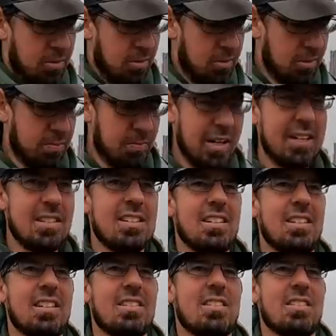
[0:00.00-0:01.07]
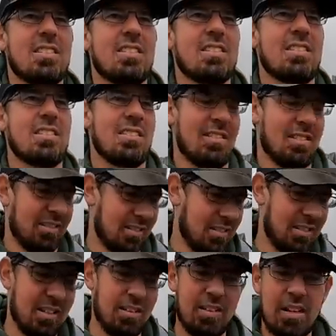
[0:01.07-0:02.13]
Hook, mate. So let's just
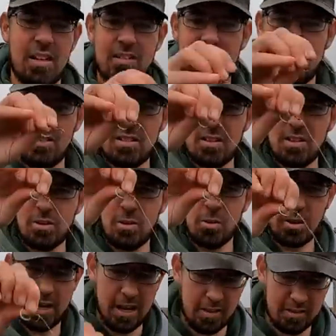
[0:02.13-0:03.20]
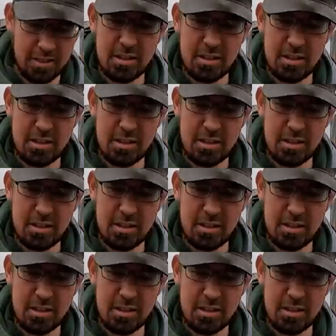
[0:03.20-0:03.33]
there we go, circle hook out.